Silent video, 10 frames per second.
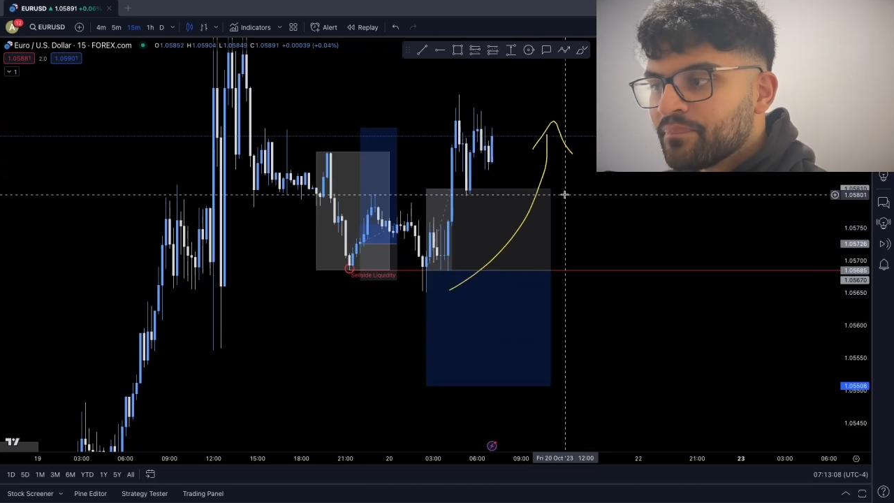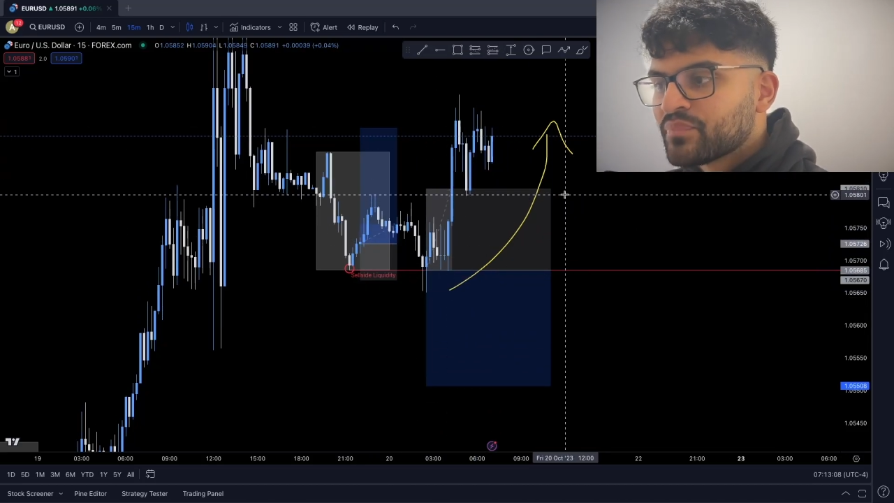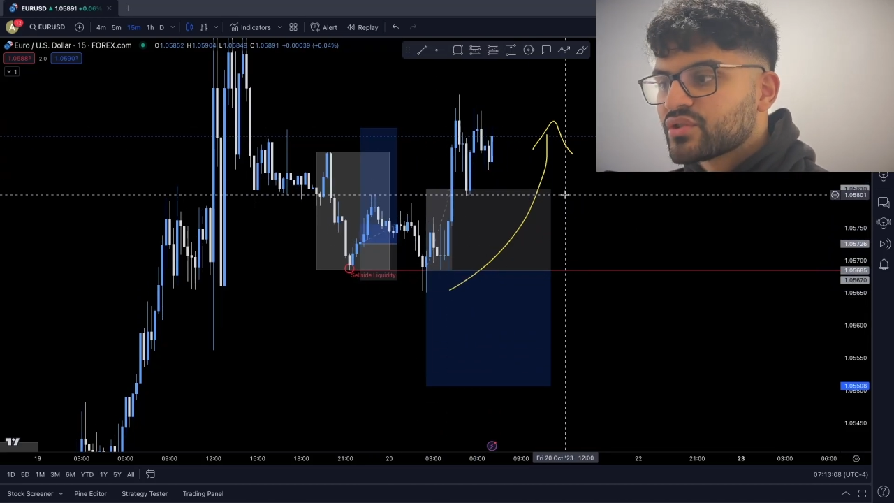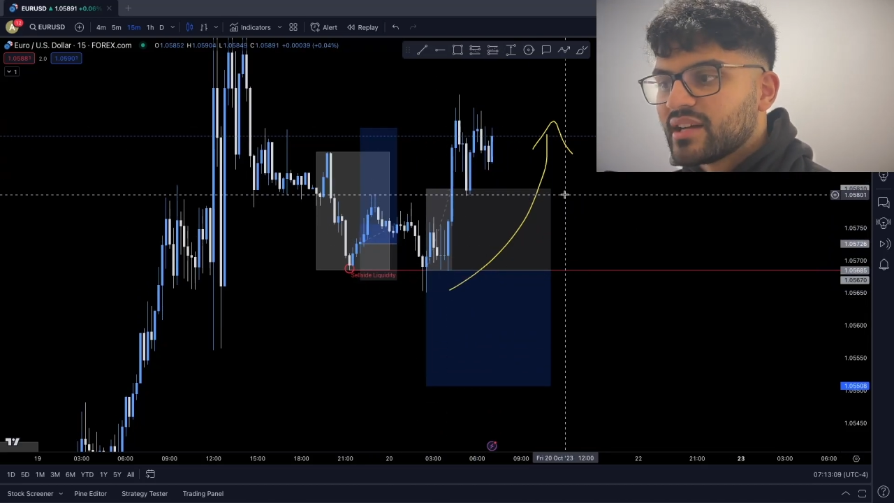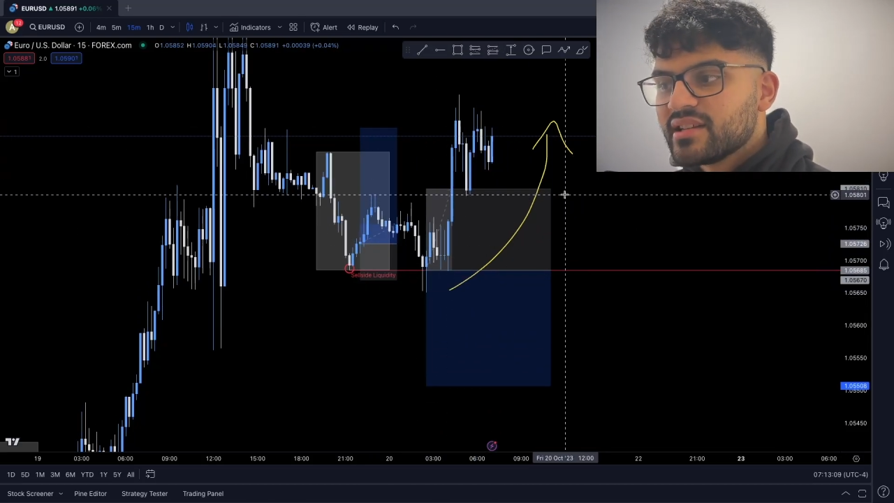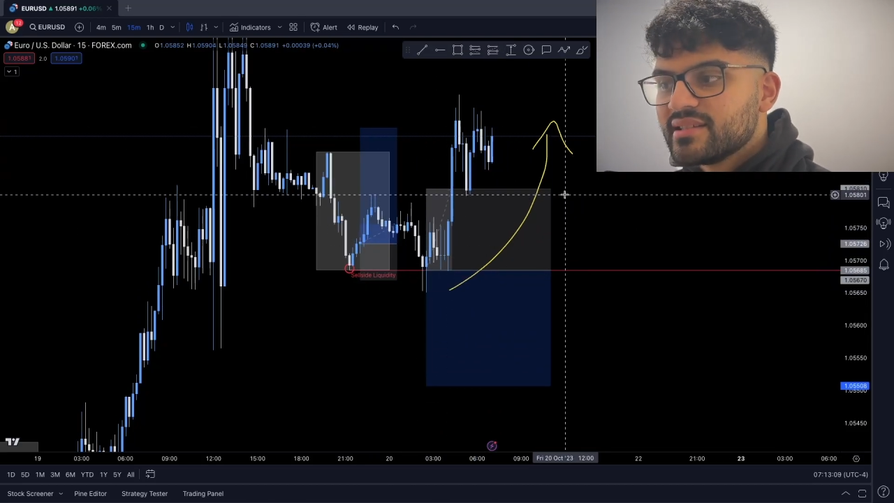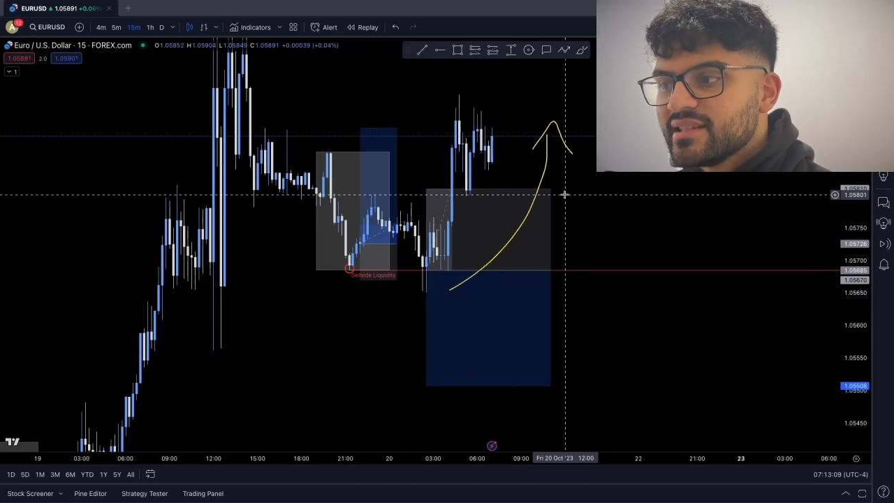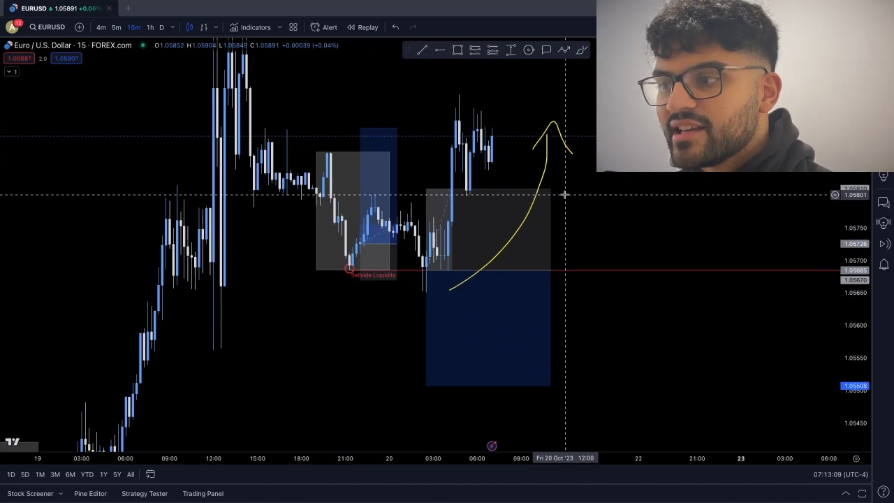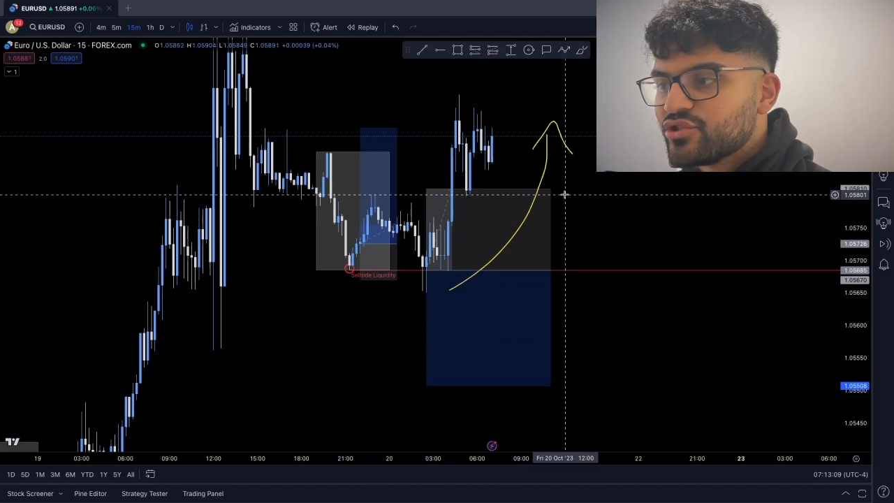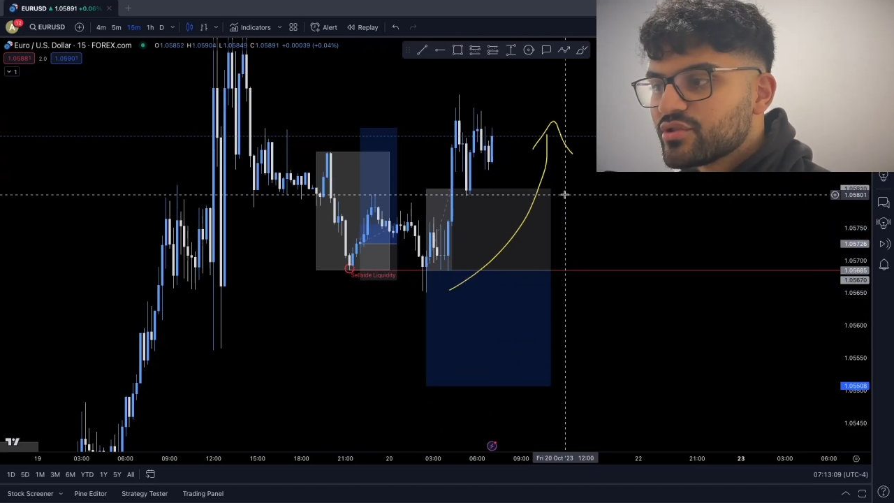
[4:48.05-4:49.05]
So as you can see,
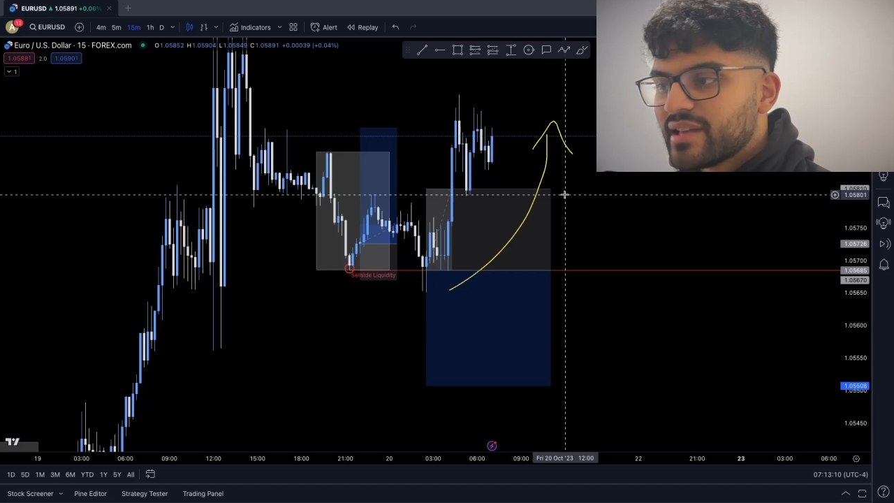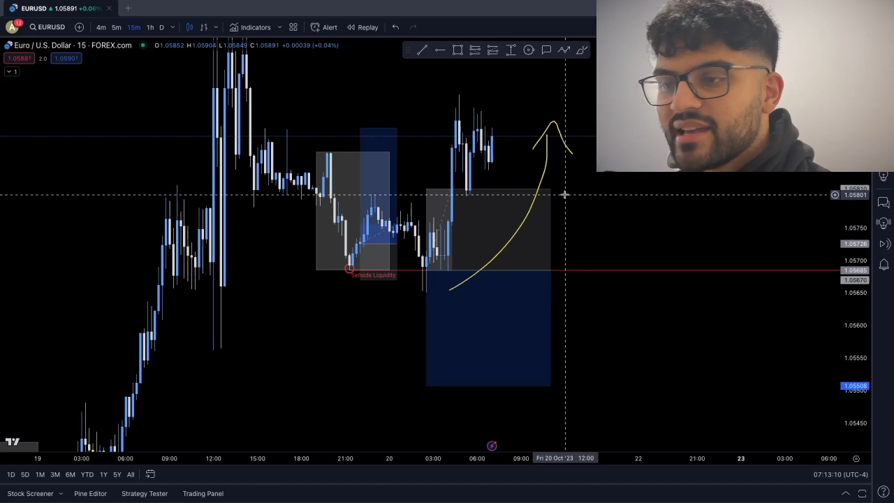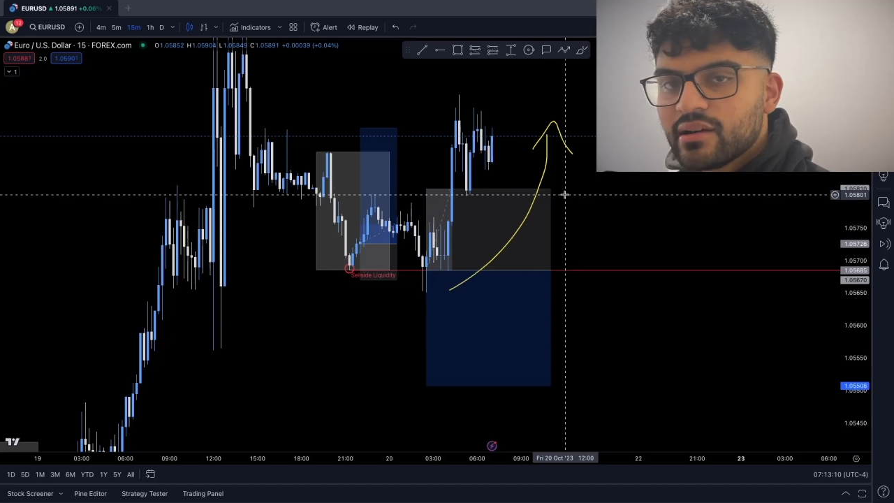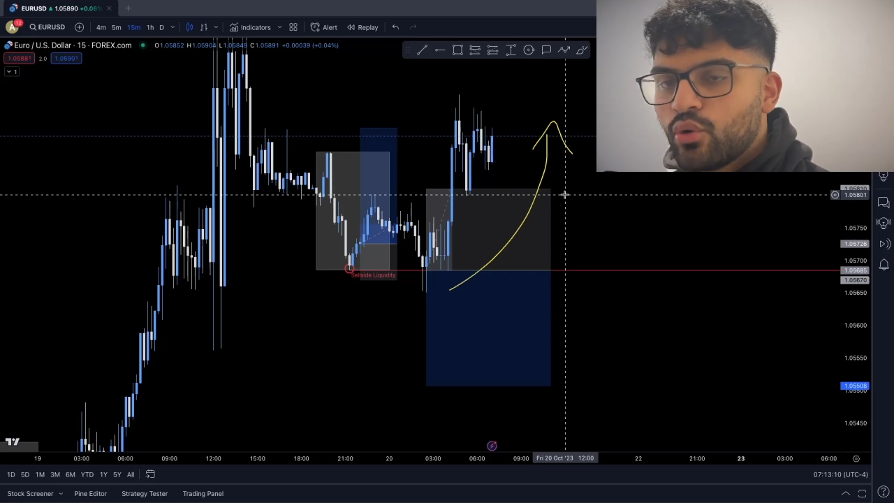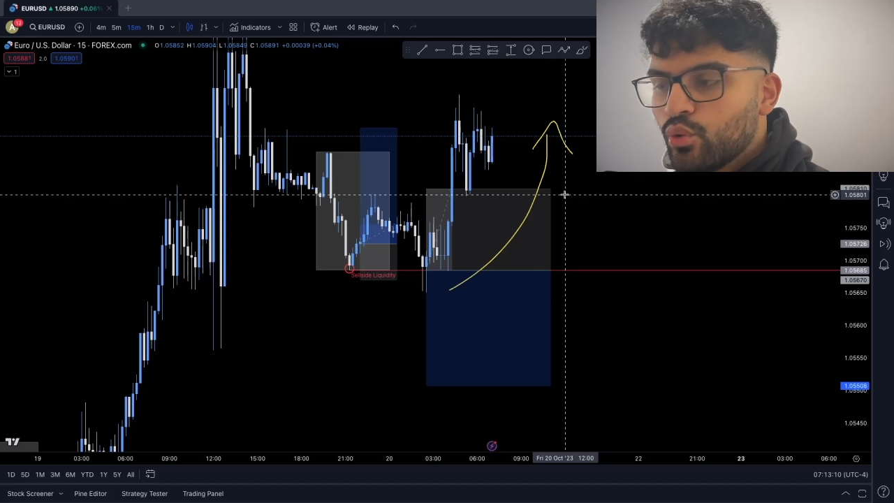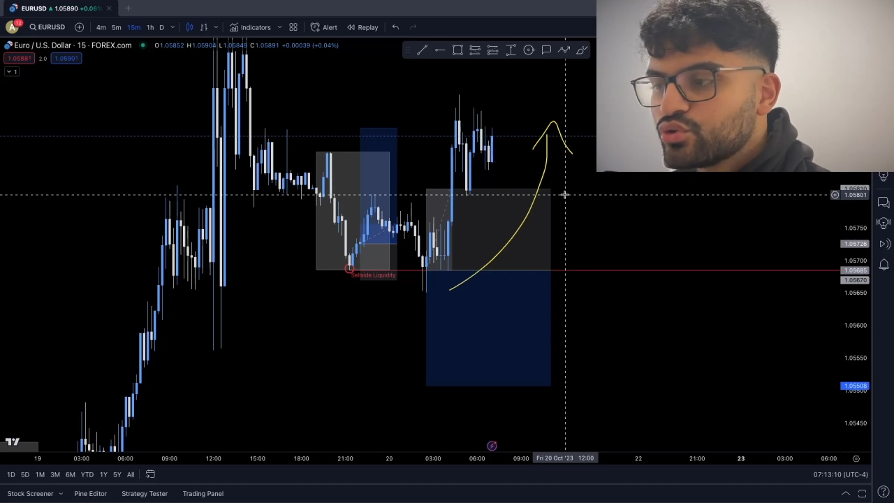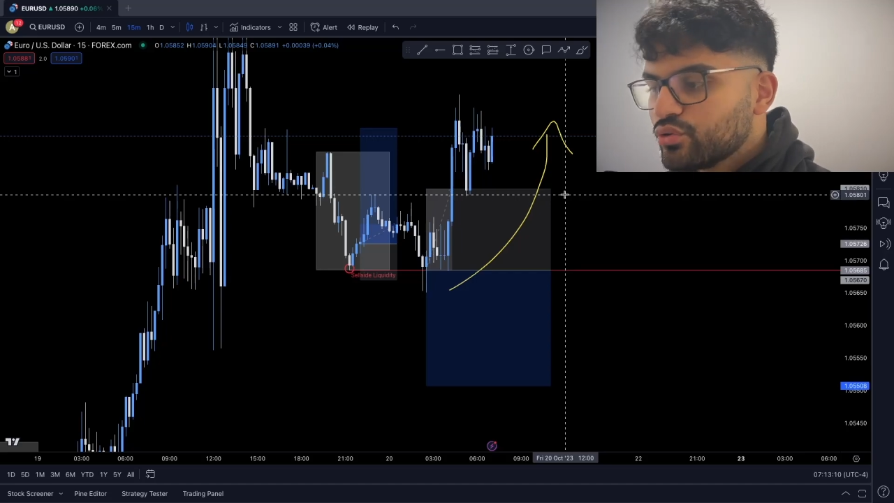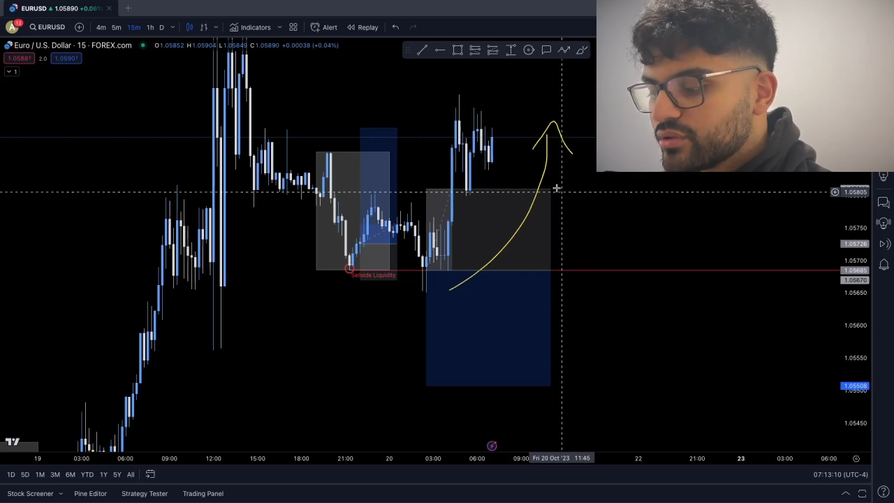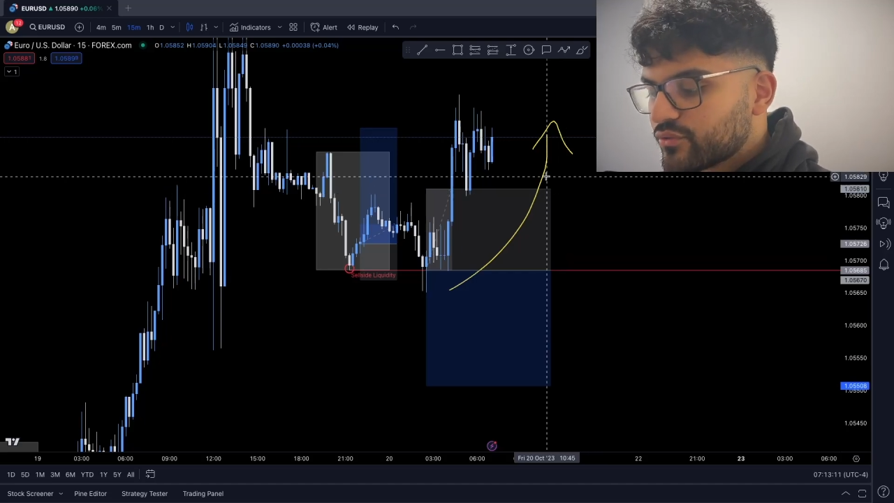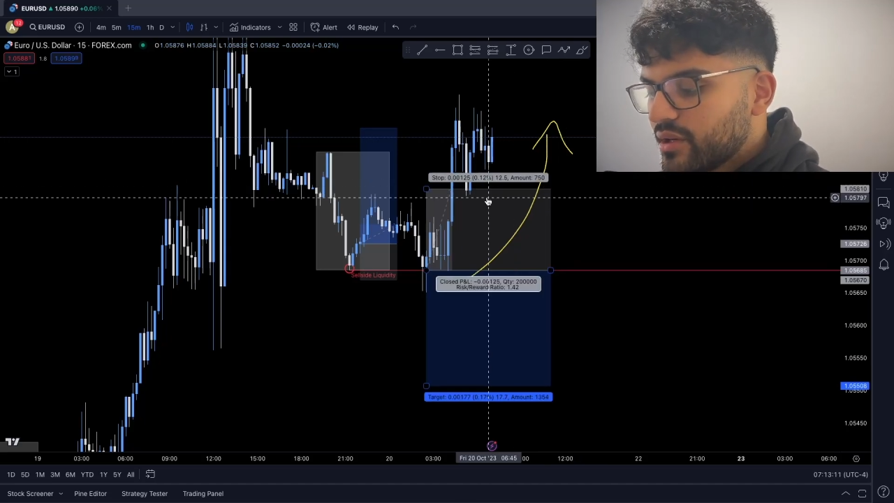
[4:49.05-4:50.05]
it's just taking out all sorts
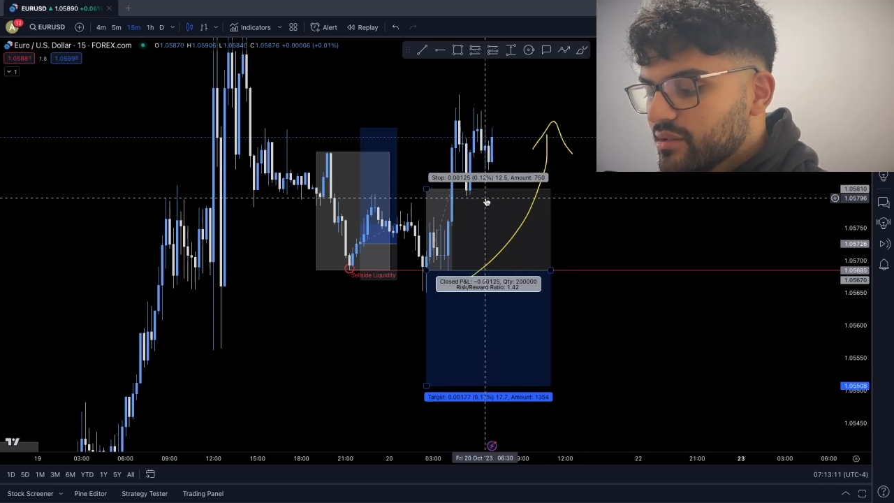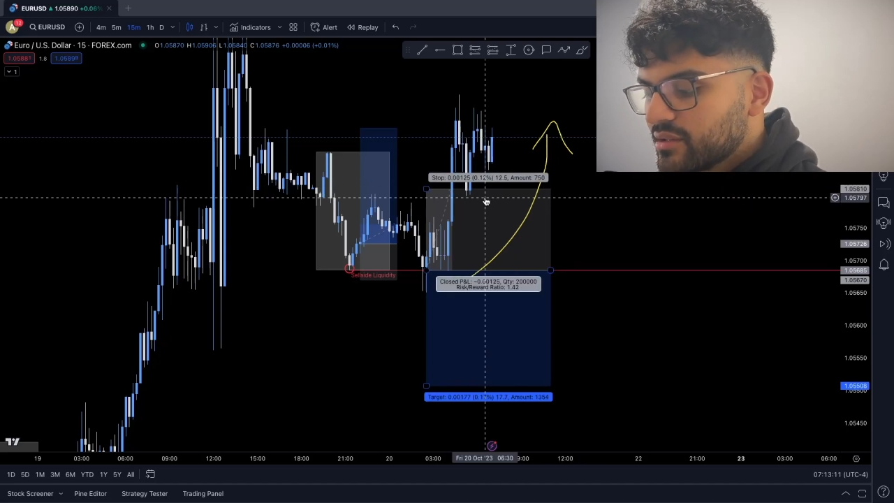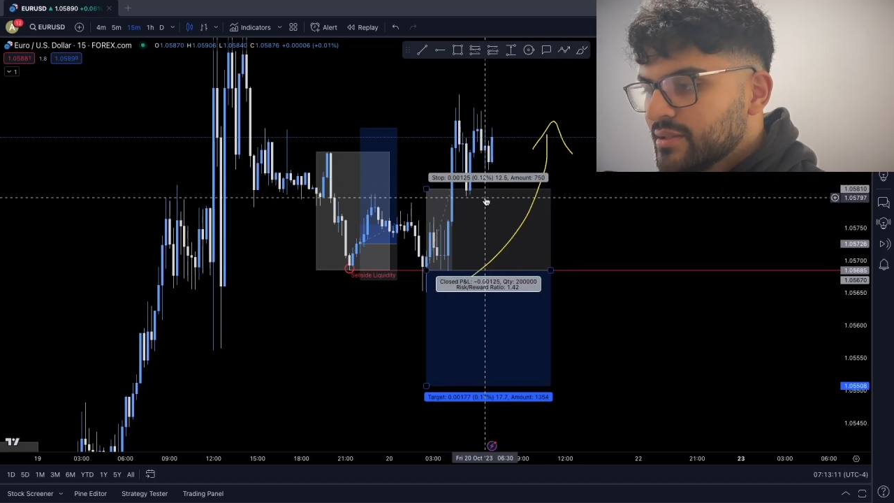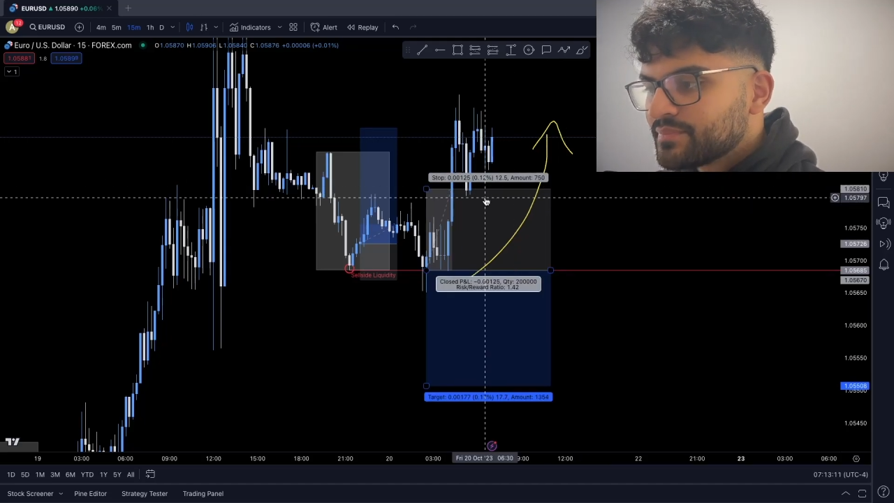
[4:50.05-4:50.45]
of traders.